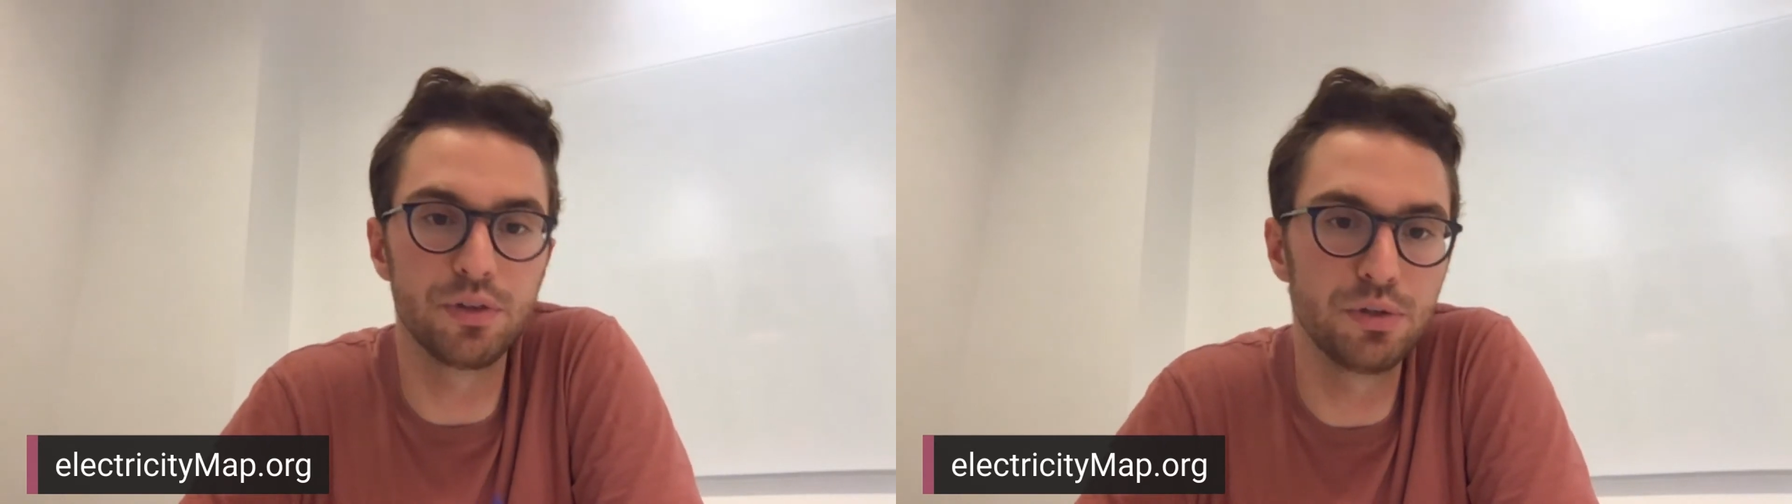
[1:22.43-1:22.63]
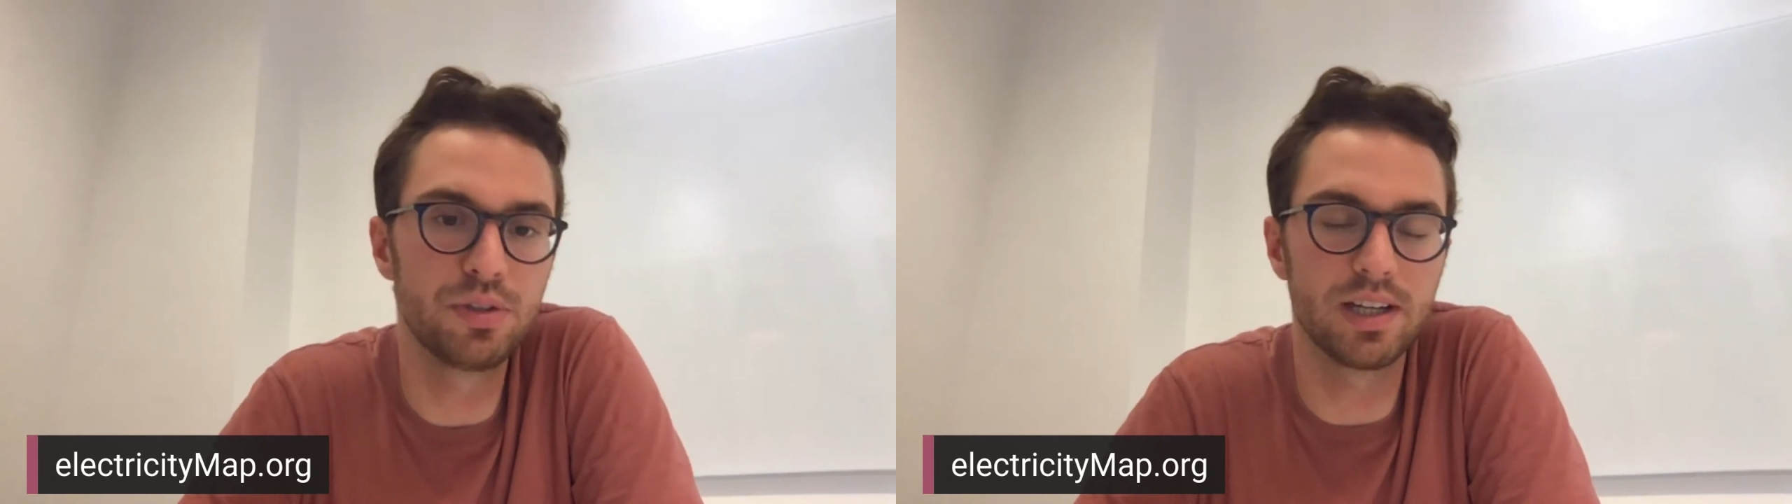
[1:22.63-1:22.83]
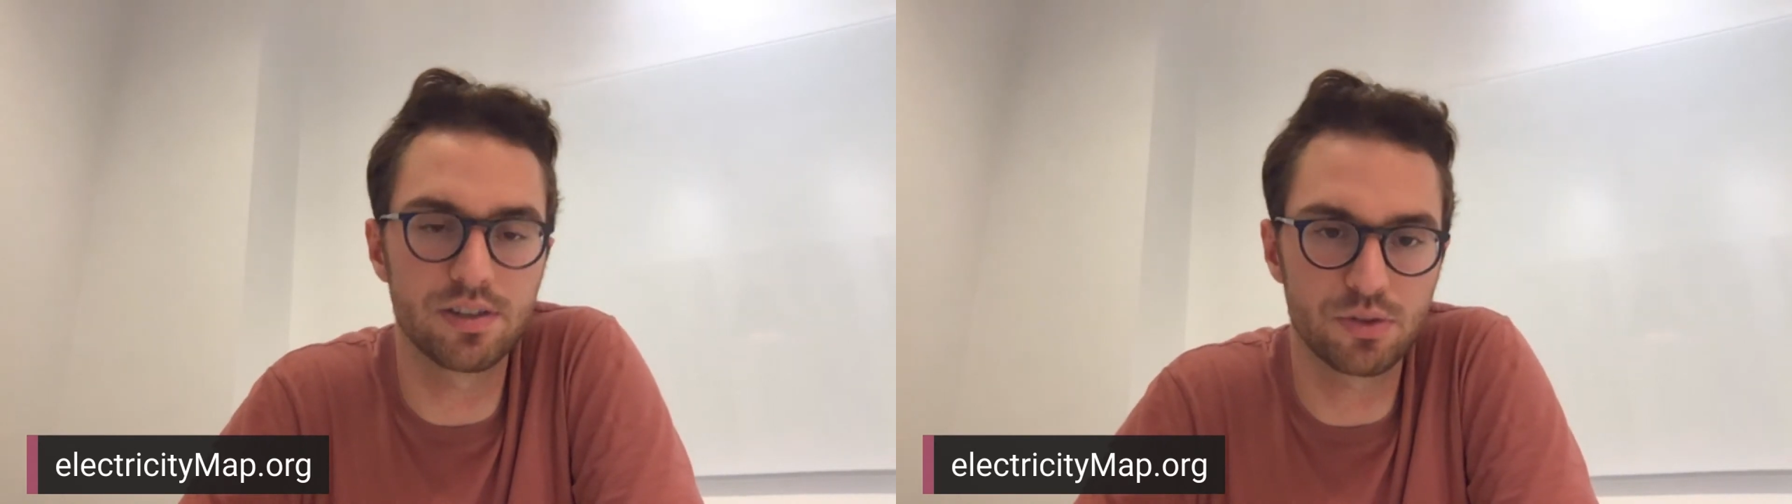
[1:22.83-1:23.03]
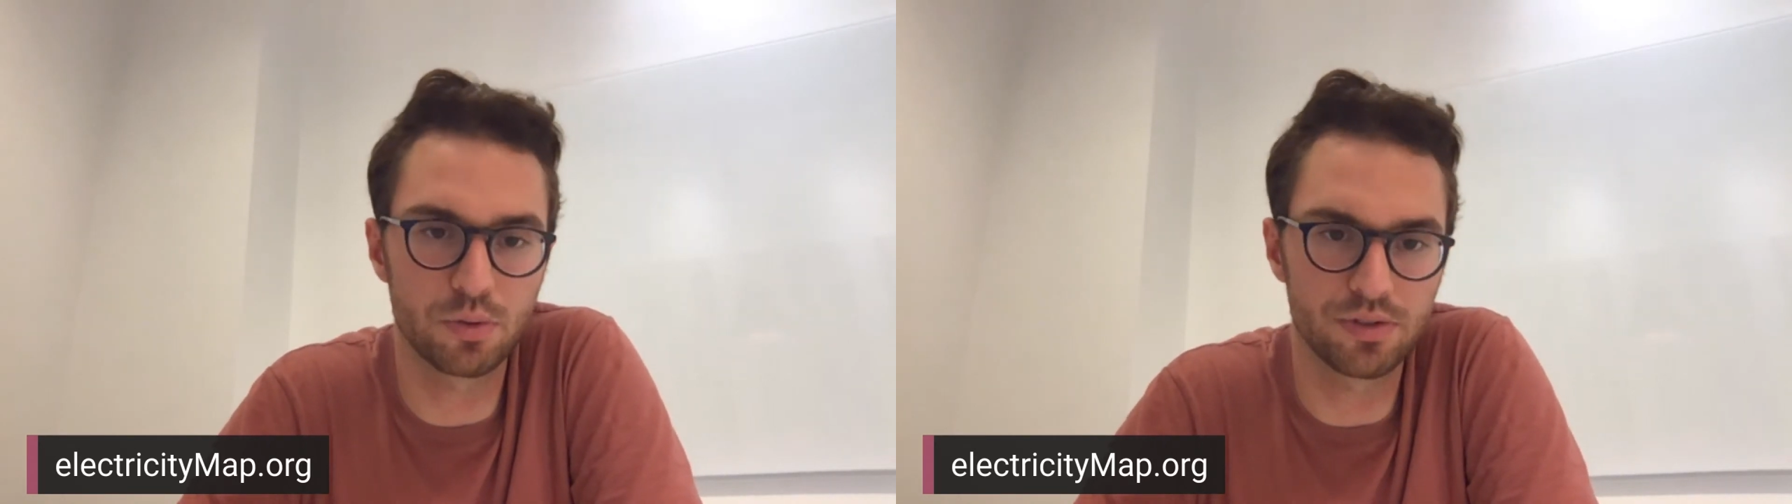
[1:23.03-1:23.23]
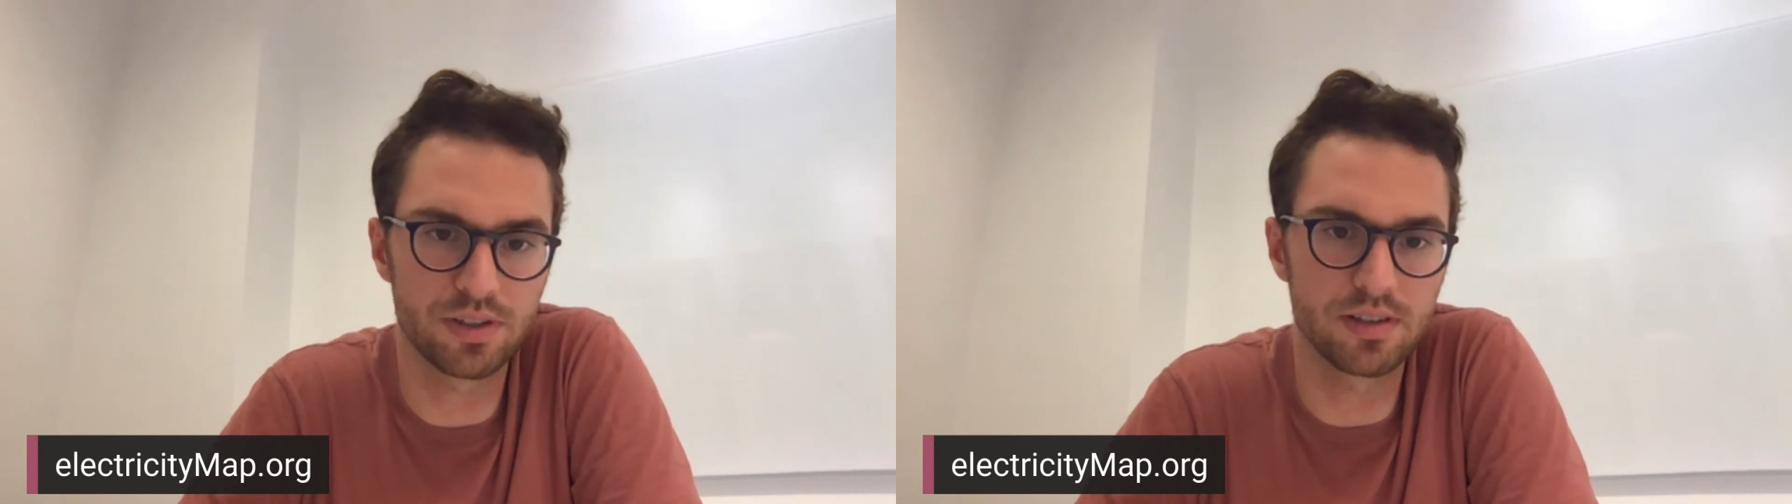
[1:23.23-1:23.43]
new data
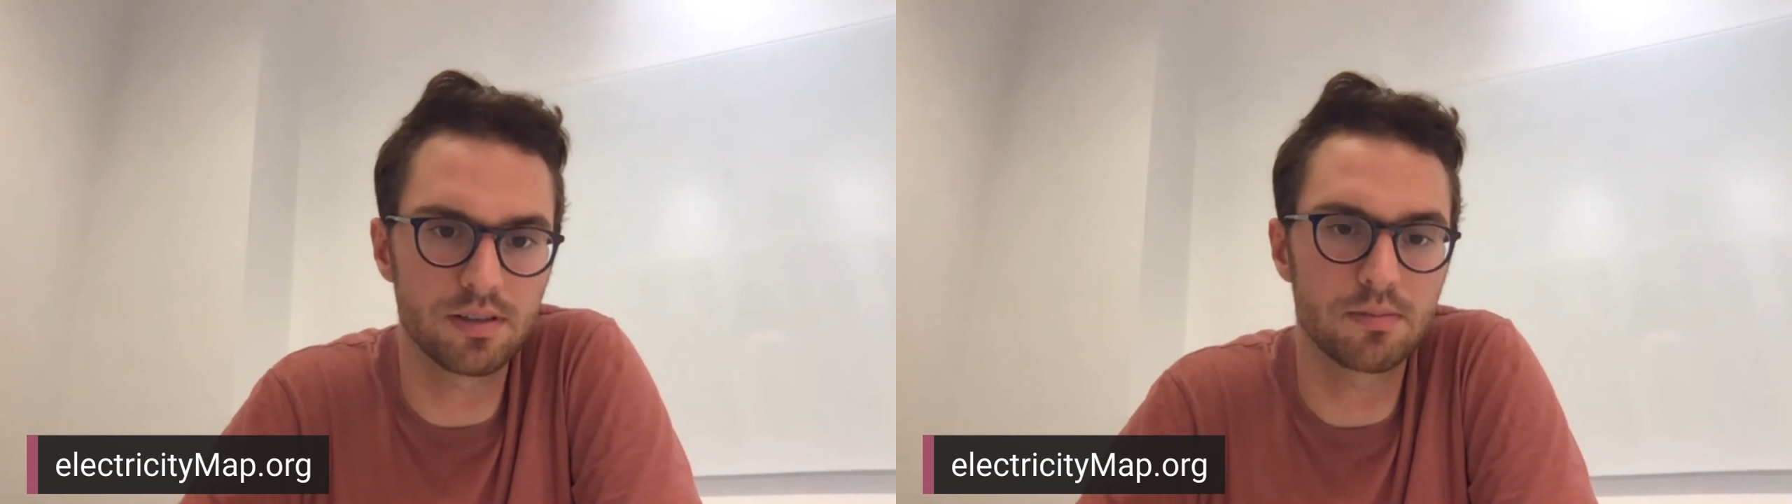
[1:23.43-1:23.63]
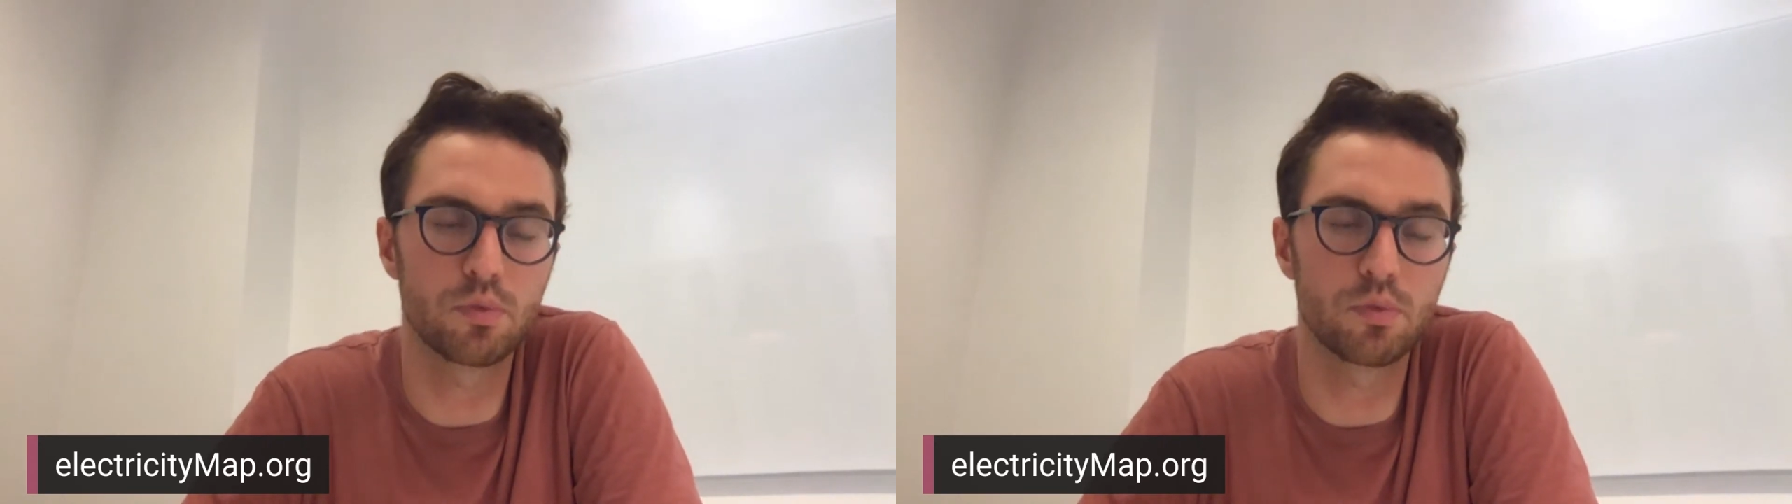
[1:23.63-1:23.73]
sources.